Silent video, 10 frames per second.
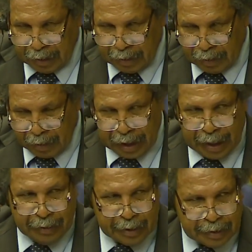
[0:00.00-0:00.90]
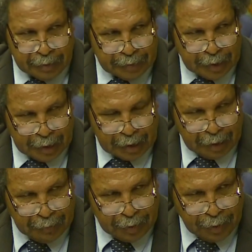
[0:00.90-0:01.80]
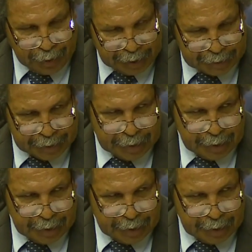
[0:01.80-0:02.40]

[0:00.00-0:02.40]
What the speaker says: concurrence of the Government Caucus